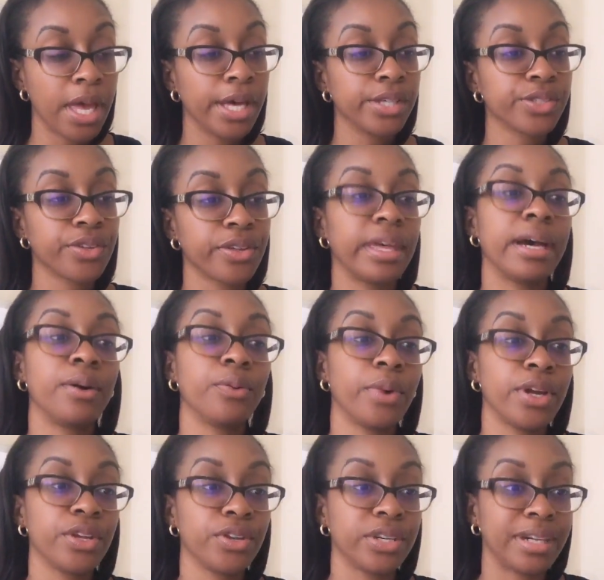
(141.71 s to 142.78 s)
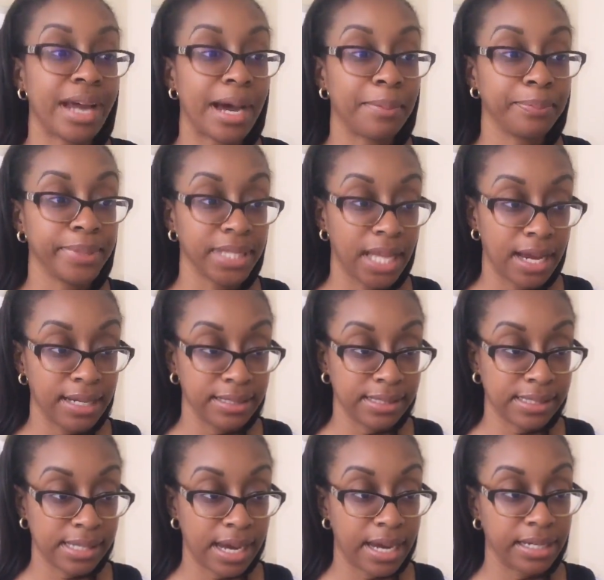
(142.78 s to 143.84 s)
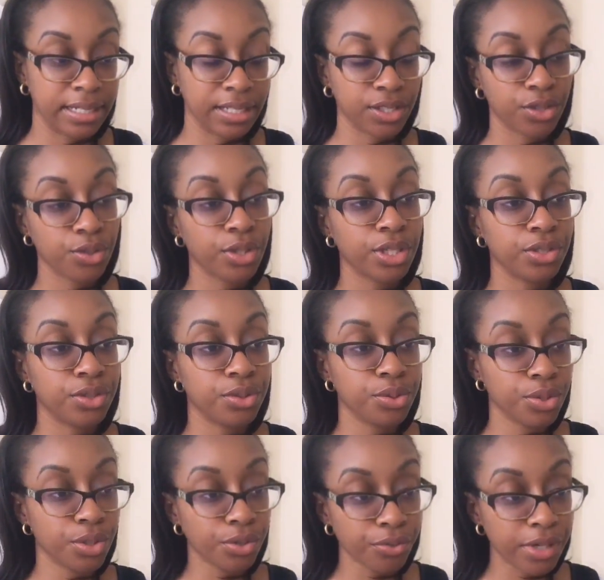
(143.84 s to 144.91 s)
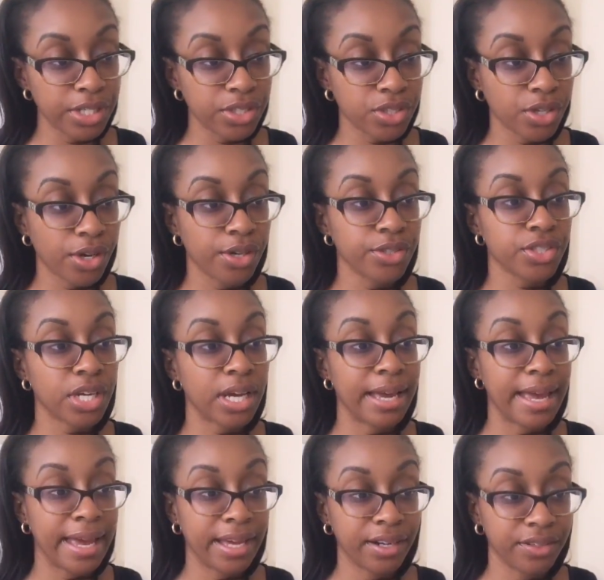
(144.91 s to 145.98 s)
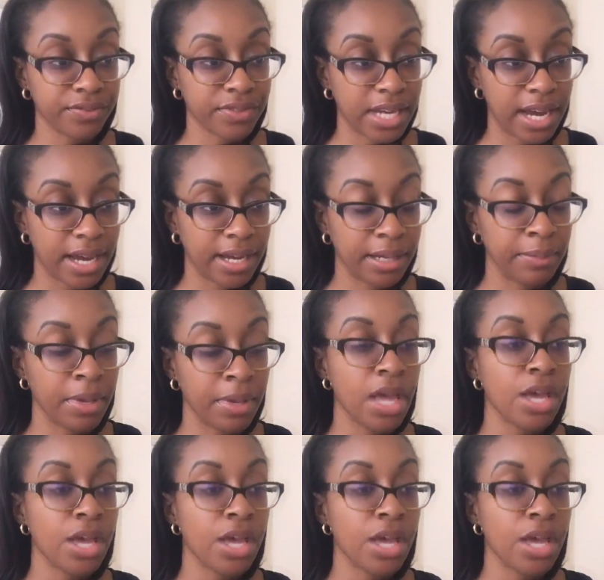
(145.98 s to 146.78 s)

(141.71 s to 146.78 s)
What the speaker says: So that way you're not blindsided. You can do your research ahead of time.